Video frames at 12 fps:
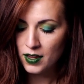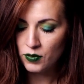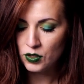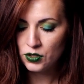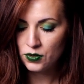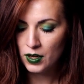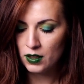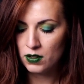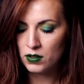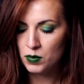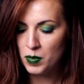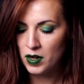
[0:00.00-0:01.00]
If you do hit
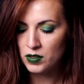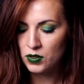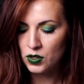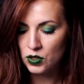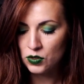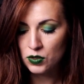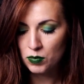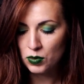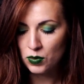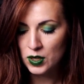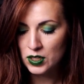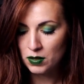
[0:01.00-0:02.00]
those spots, you can use a
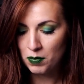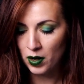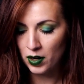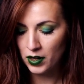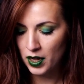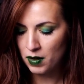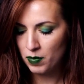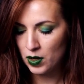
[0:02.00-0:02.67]
buoy to mark it,